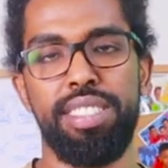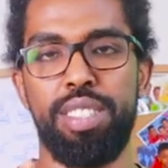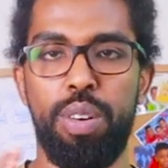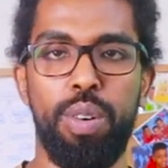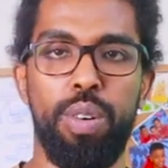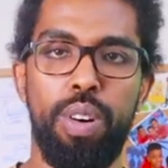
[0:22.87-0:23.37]

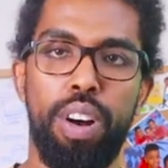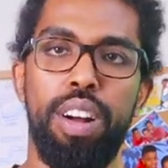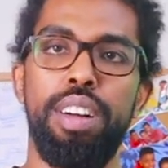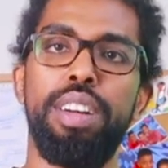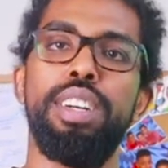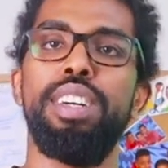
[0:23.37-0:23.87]

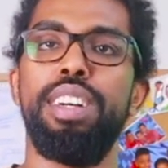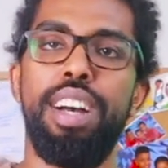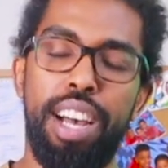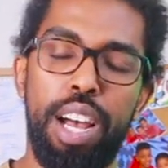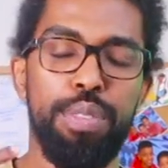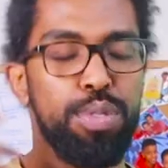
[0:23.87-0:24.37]
So
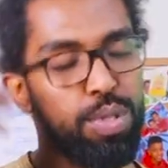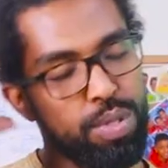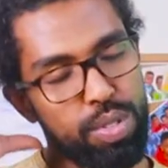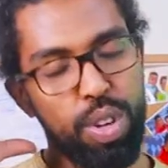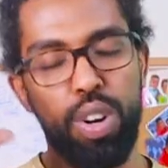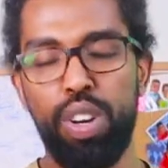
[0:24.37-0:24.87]
I have to
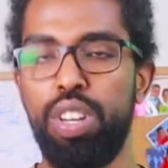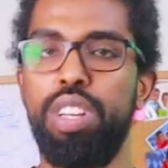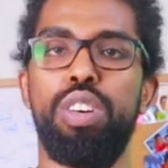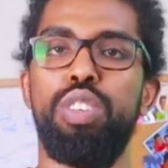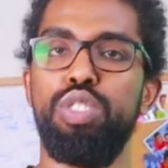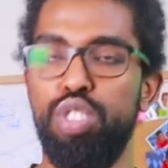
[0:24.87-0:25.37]
talk
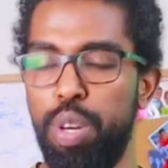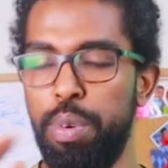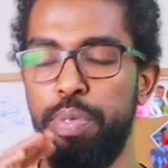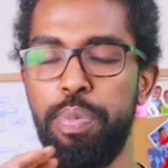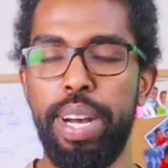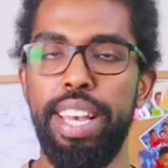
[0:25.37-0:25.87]
on top
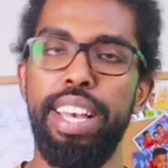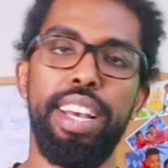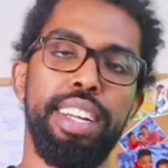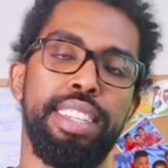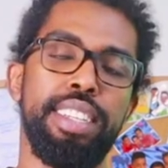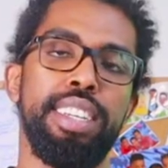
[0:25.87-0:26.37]
of my
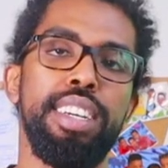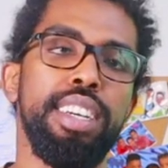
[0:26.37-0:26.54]
head.